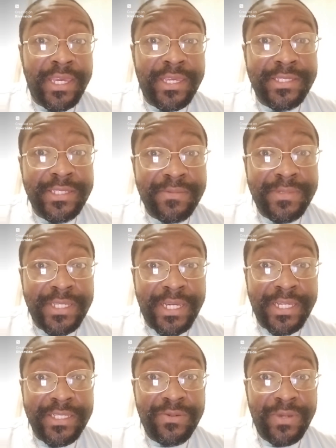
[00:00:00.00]

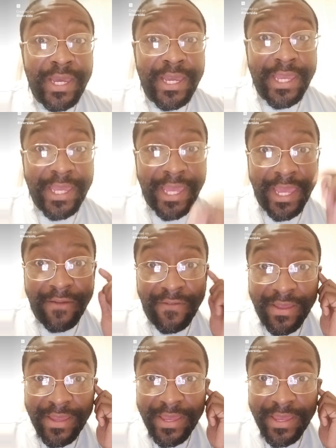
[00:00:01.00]
Sometimes you gotta have